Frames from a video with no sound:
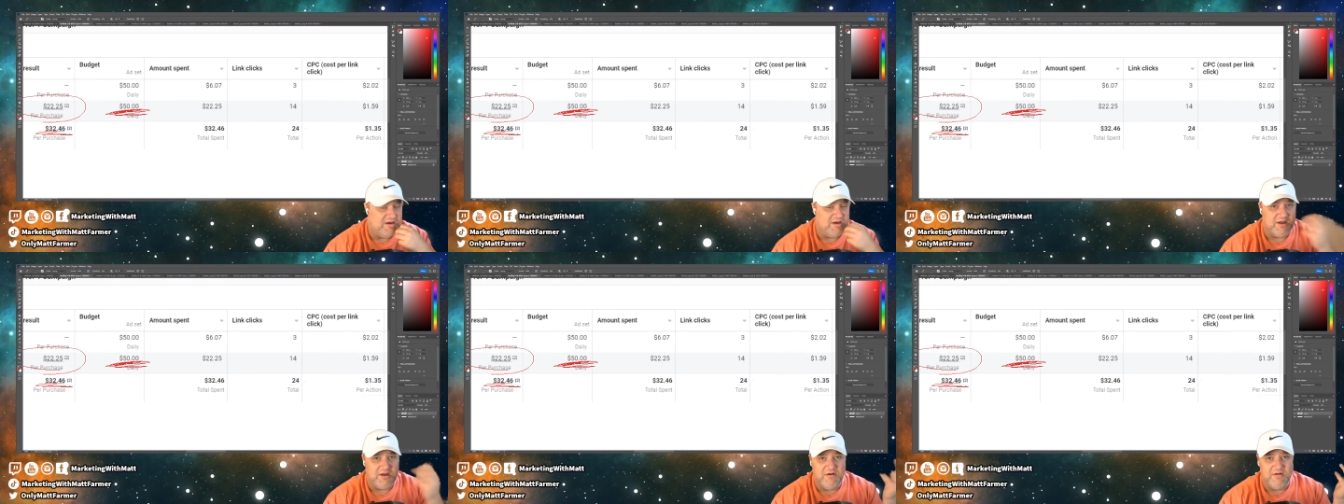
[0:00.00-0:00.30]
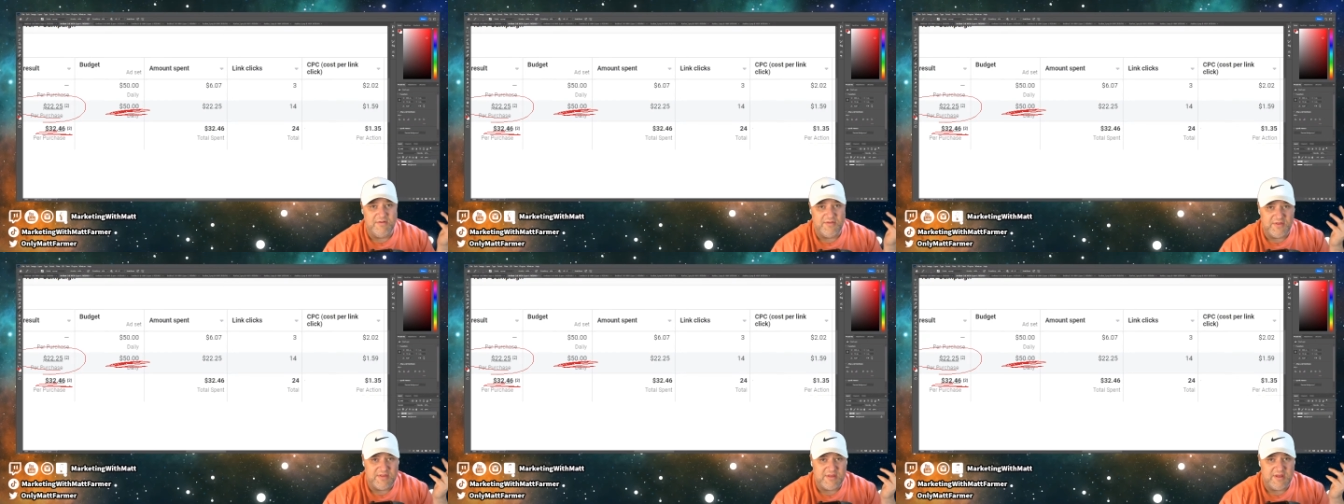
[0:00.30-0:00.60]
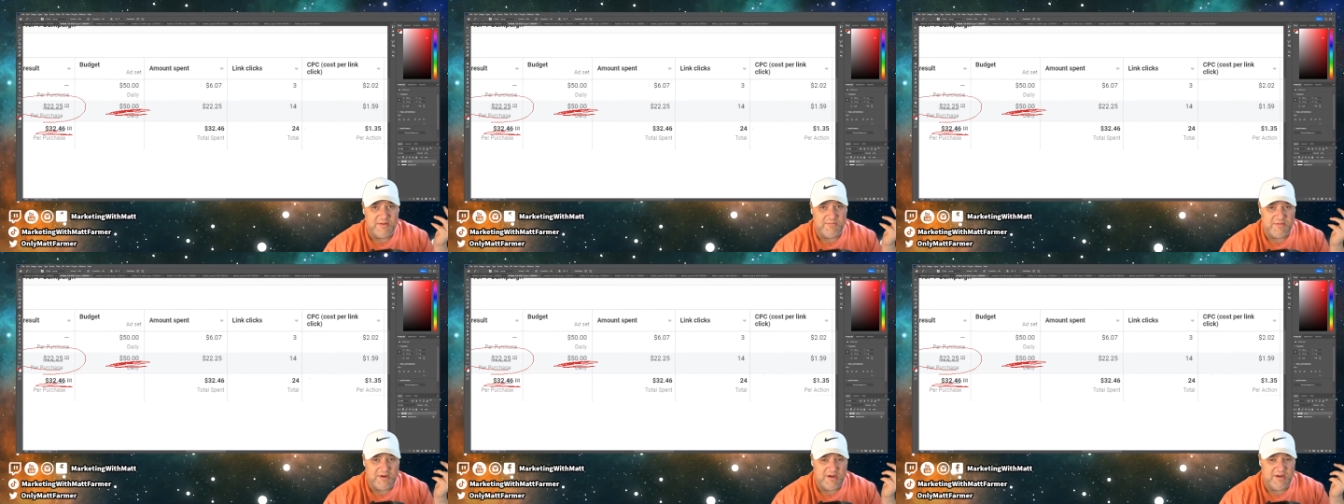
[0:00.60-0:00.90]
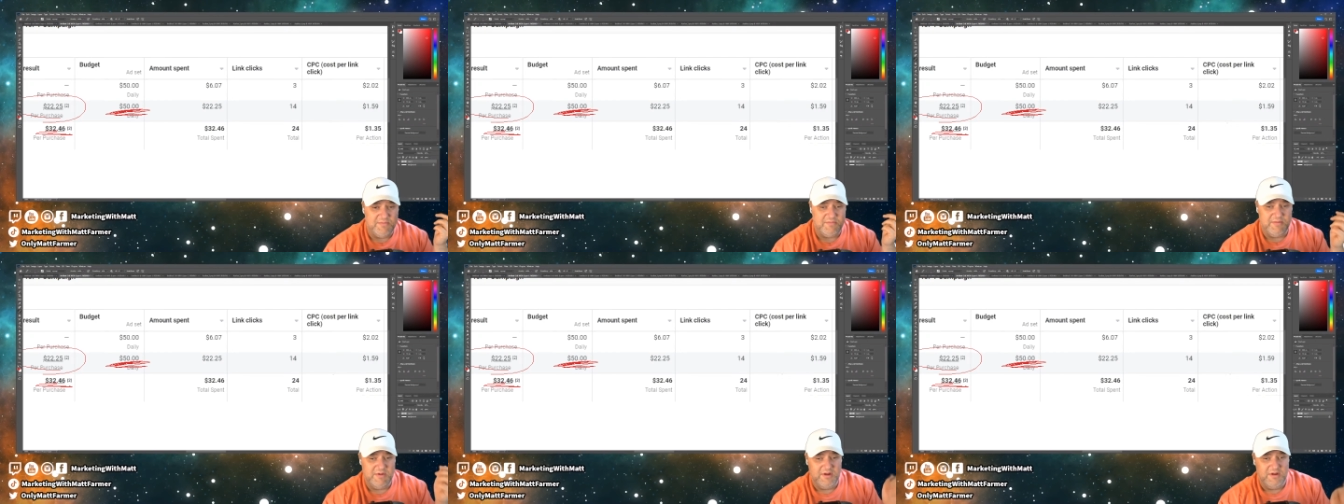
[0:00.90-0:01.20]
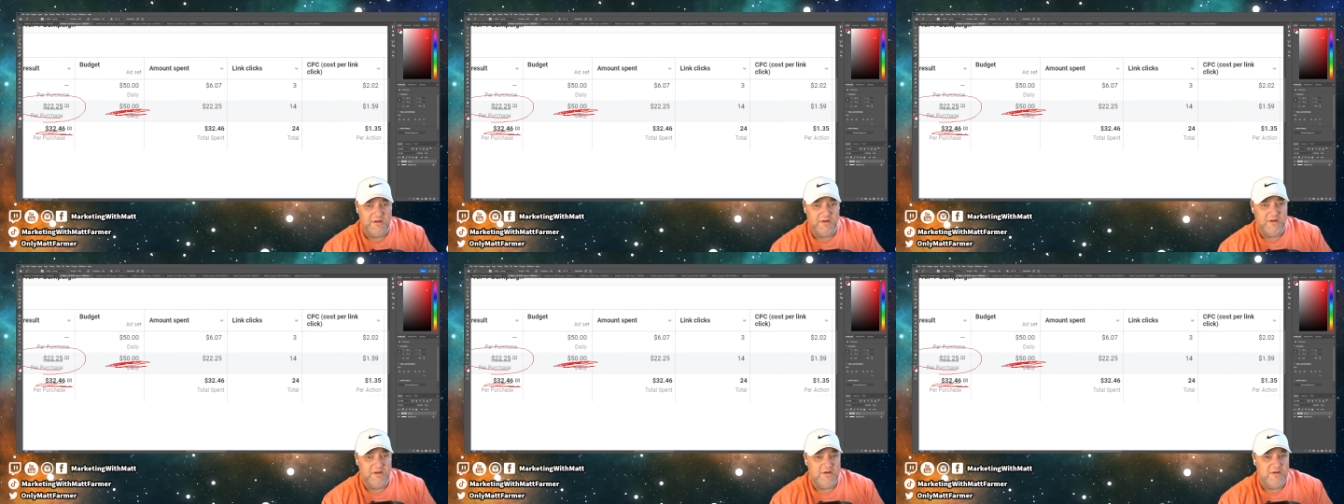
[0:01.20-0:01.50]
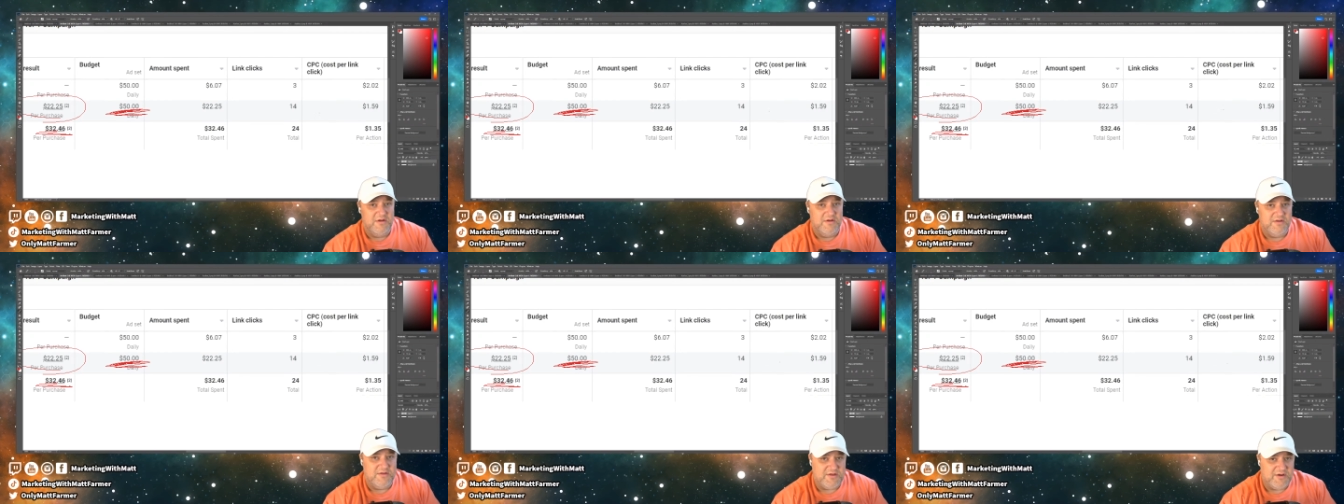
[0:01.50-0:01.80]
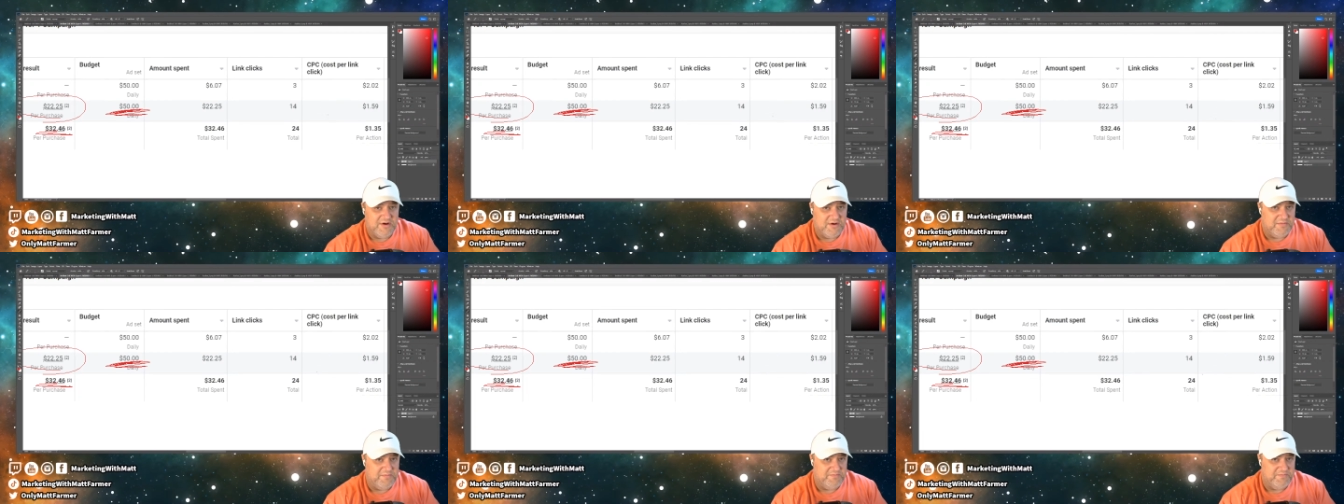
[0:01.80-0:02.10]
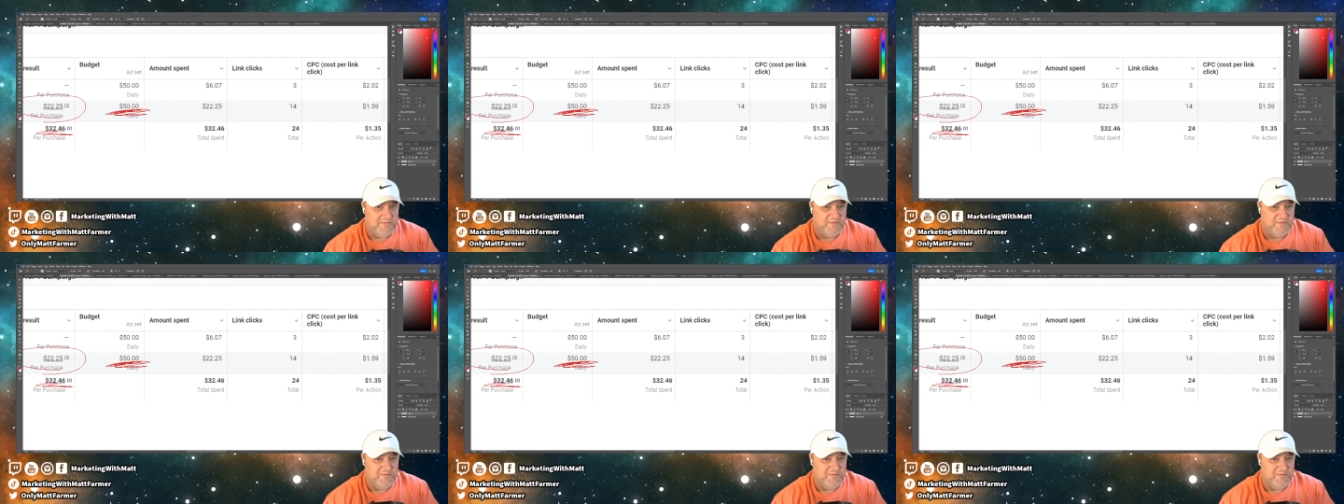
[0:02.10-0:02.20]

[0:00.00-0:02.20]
of go at the same time. So